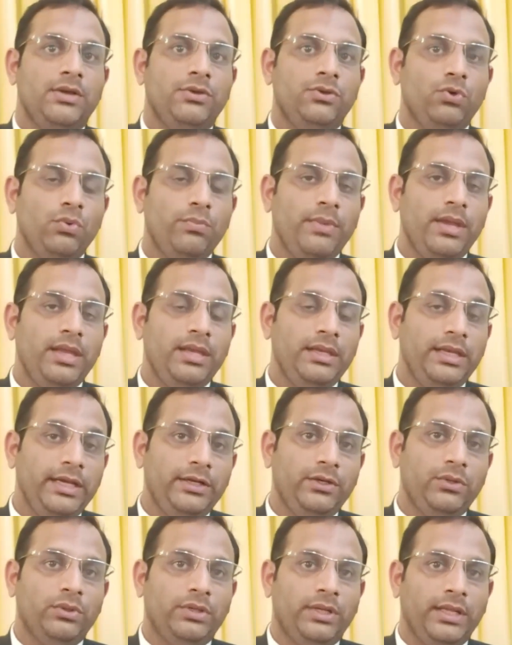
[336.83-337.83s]
you may
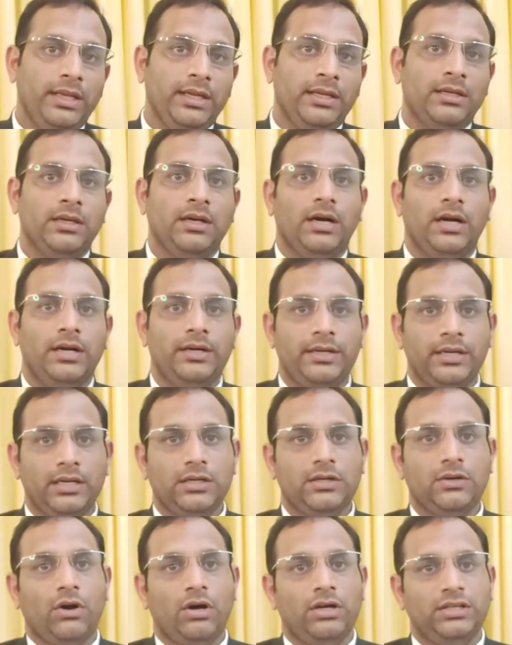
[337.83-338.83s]
need to take a
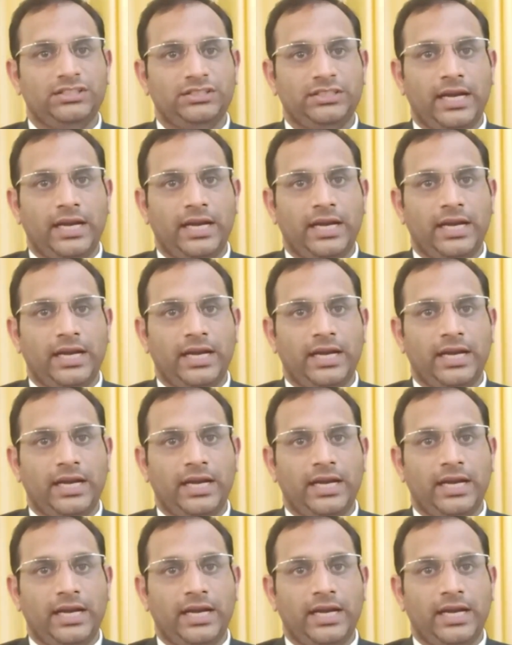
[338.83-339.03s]
drug called